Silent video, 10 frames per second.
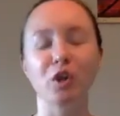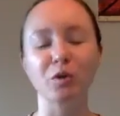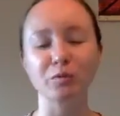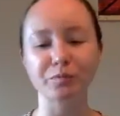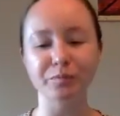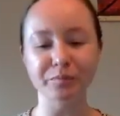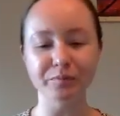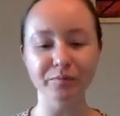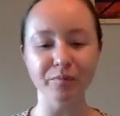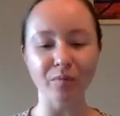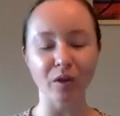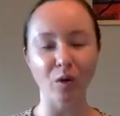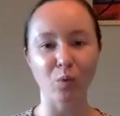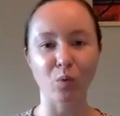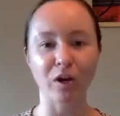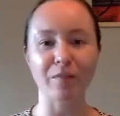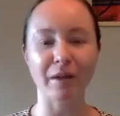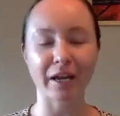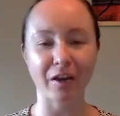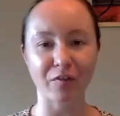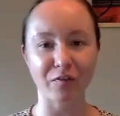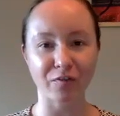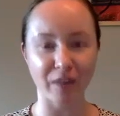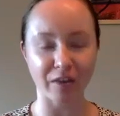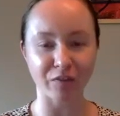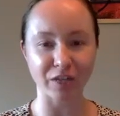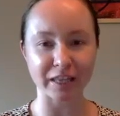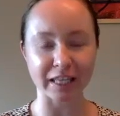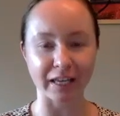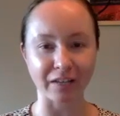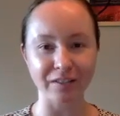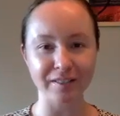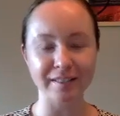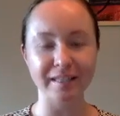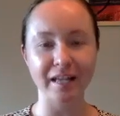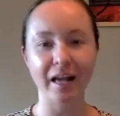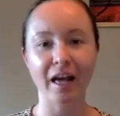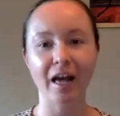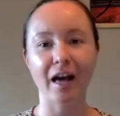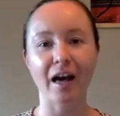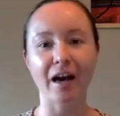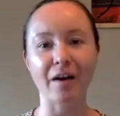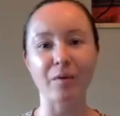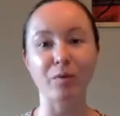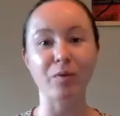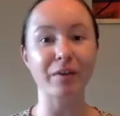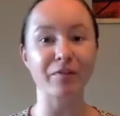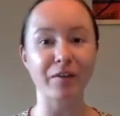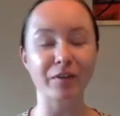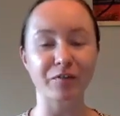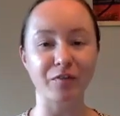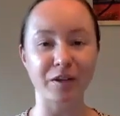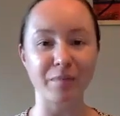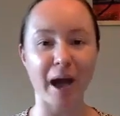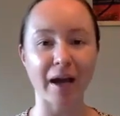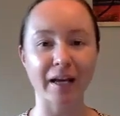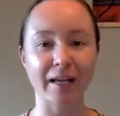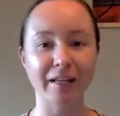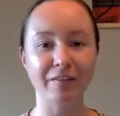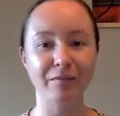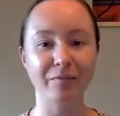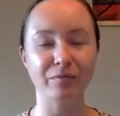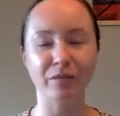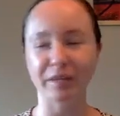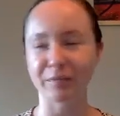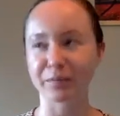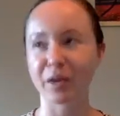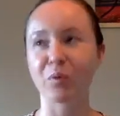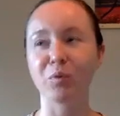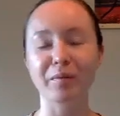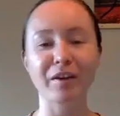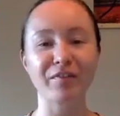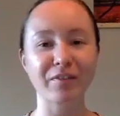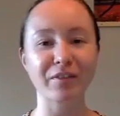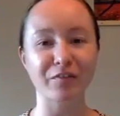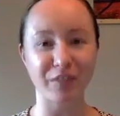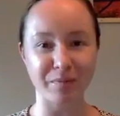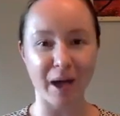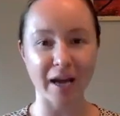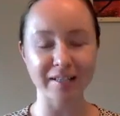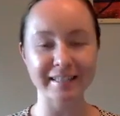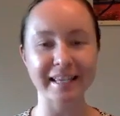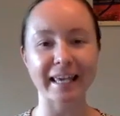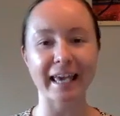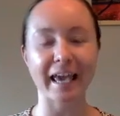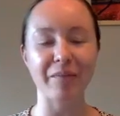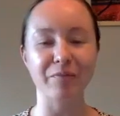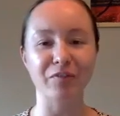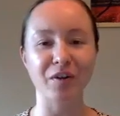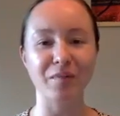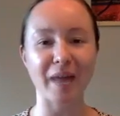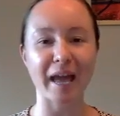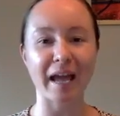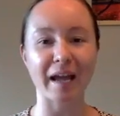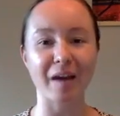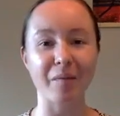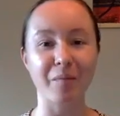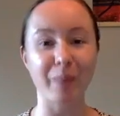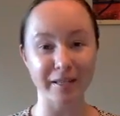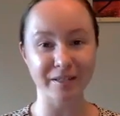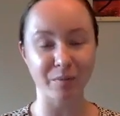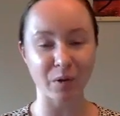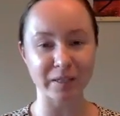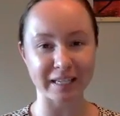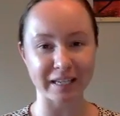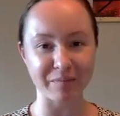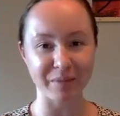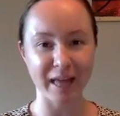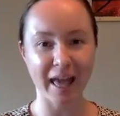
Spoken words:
So one of my favorite things, one of my favorite feedback, wait, one of my favorite feedbacks came from a basketball team.